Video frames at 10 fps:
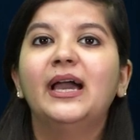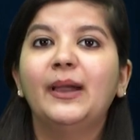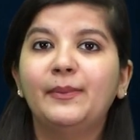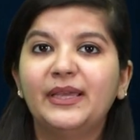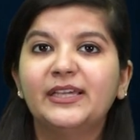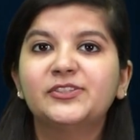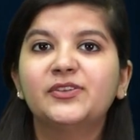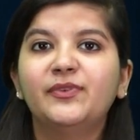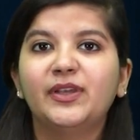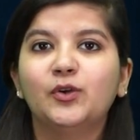
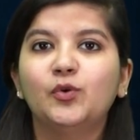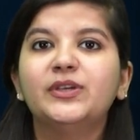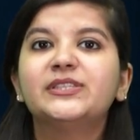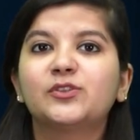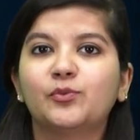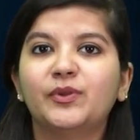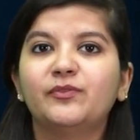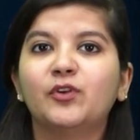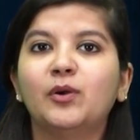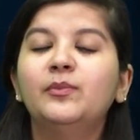Application window is
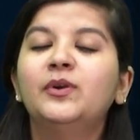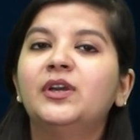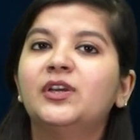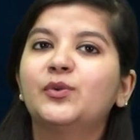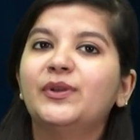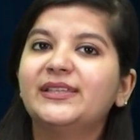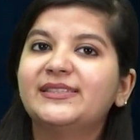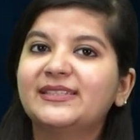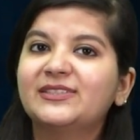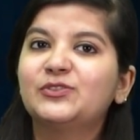open from
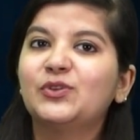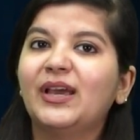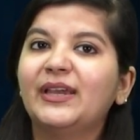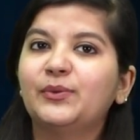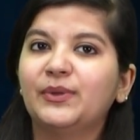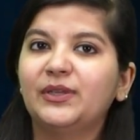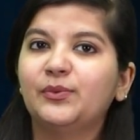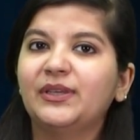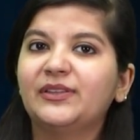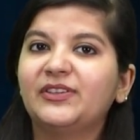26th July
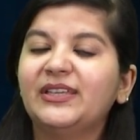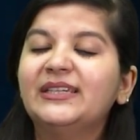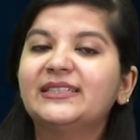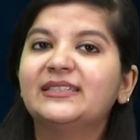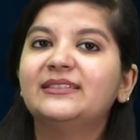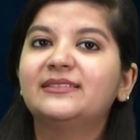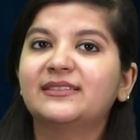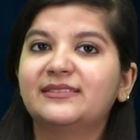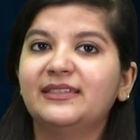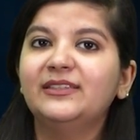2023 till
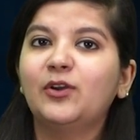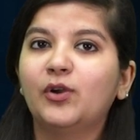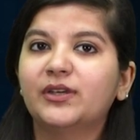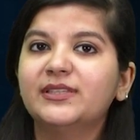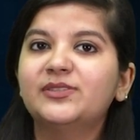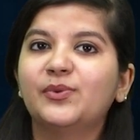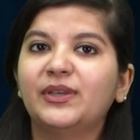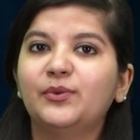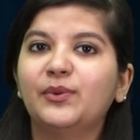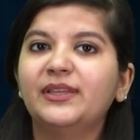16th August
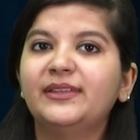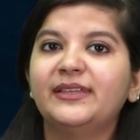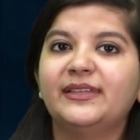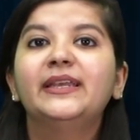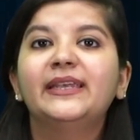2023.